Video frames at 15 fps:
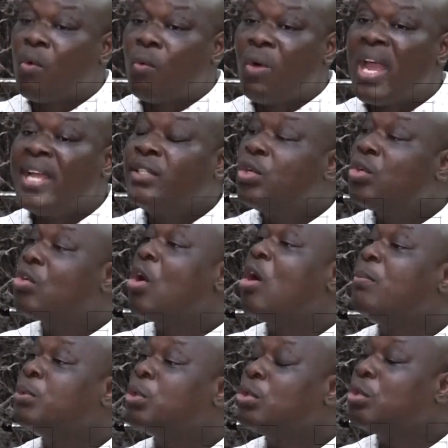When you
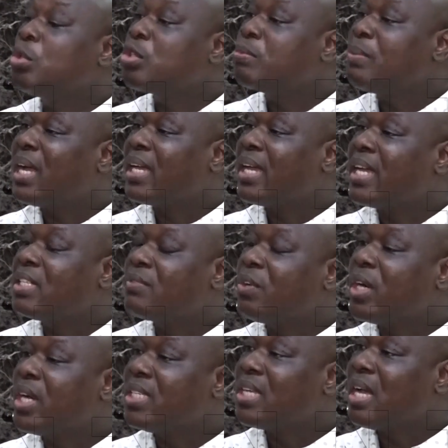come to those markets,
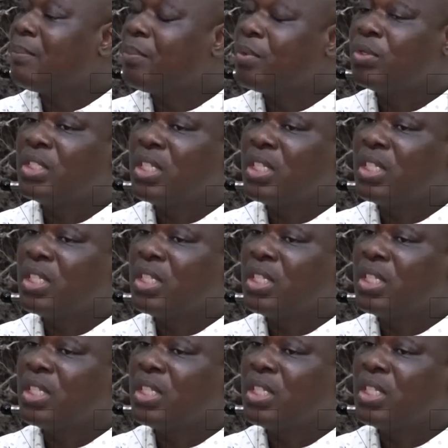for example,